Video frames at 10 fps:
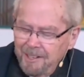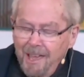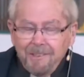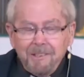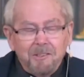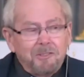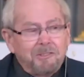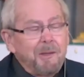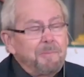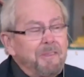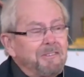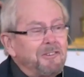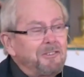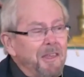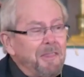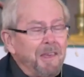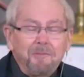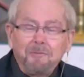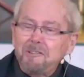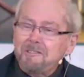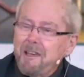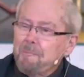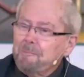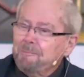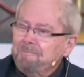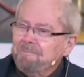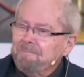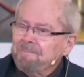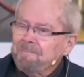until I had to do something to shut that voice up.